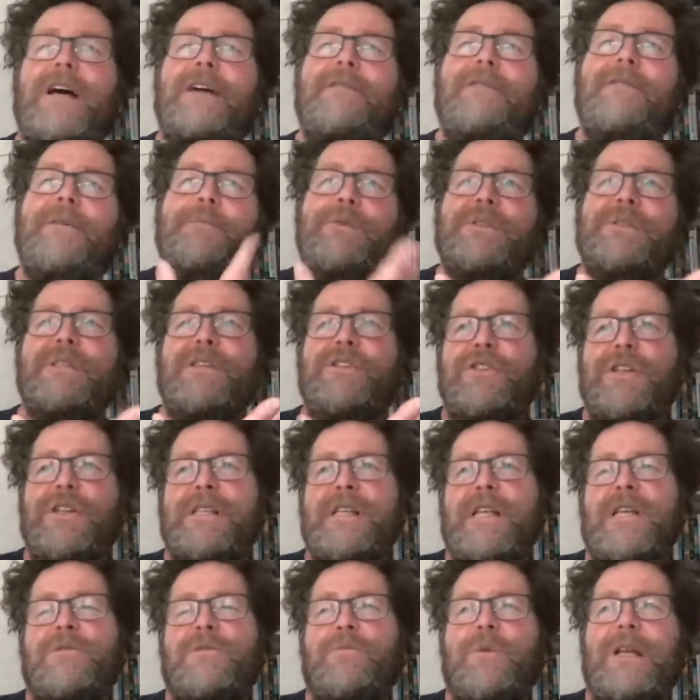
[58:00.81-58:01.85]
have a position that
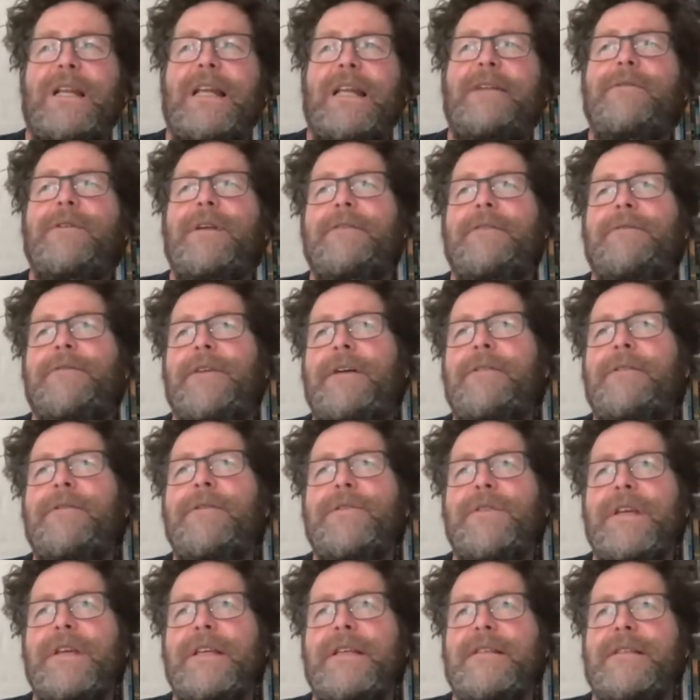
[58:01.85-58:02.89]
says, well, every, if
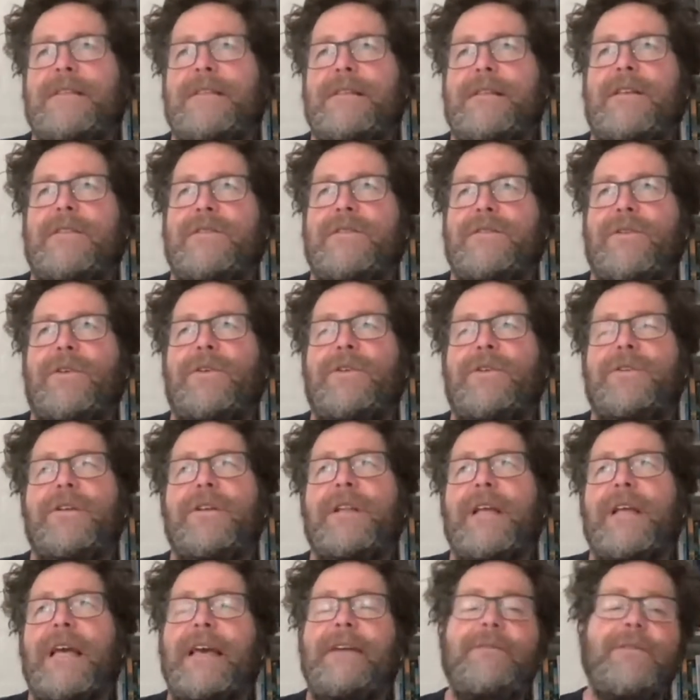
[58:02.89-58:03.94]
everything is
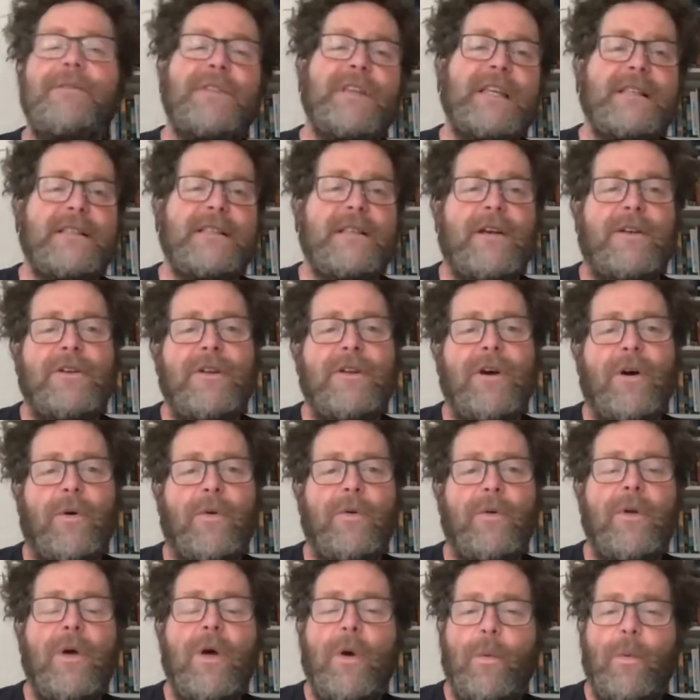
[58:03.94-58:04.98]
uncertain, everything is
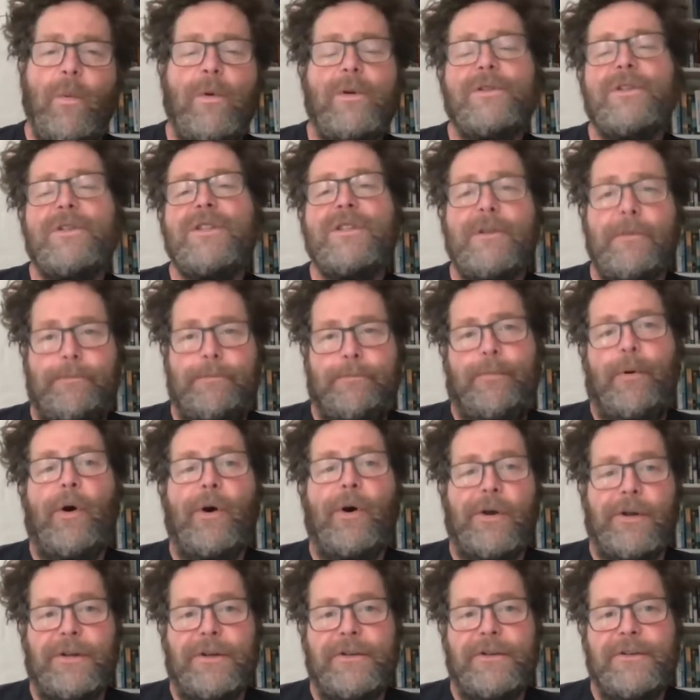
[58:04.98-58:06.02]
unknown, what's the
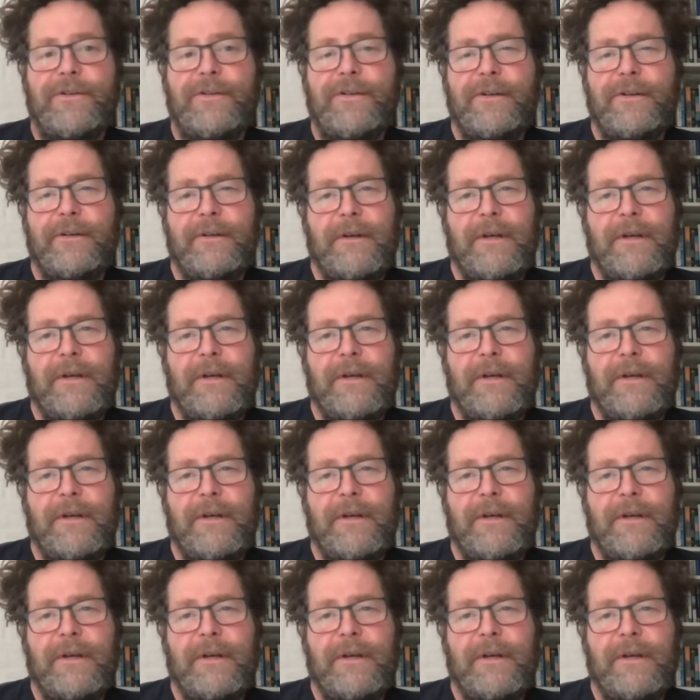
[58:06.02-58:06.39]
point?